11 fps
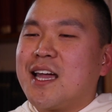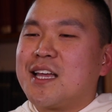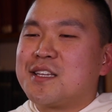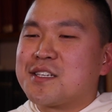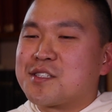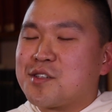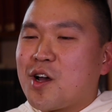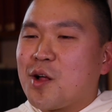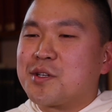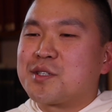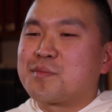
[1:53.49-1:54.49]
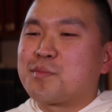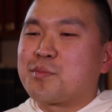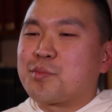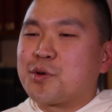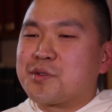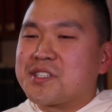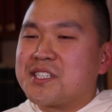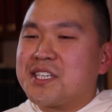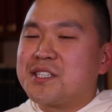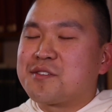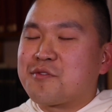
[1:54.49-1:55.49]
and this knowledge
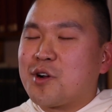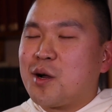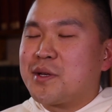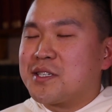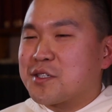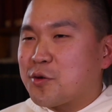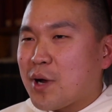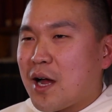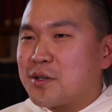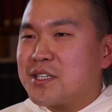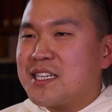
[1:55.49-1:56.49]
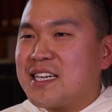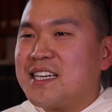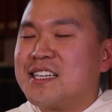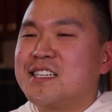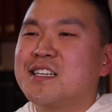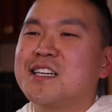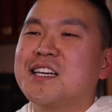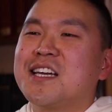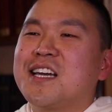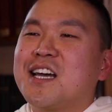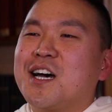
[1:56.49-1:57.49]
proceeds from and is grounded in
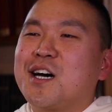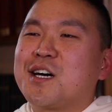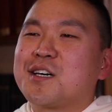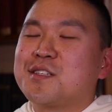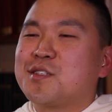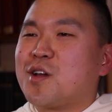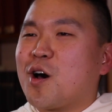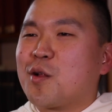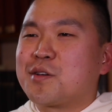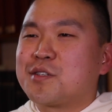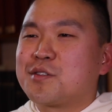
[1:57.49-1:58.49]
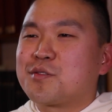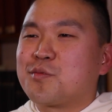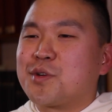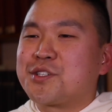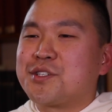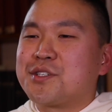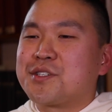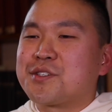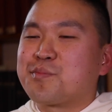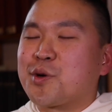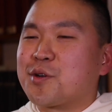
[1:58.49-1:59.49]
the knowledge which
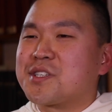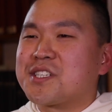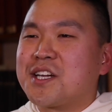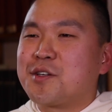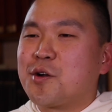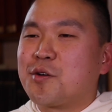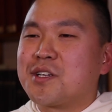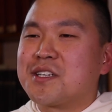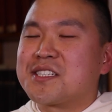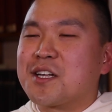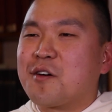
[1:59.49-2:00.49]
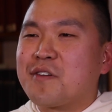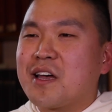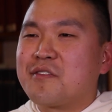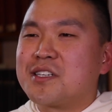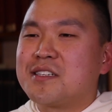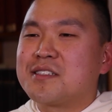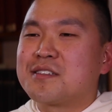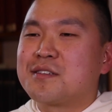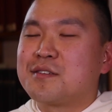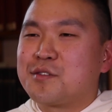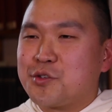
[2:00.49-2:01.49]
is per se nota, self-evident
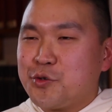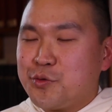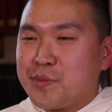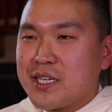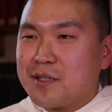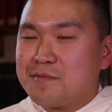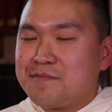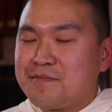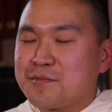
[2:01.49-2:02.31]
to me.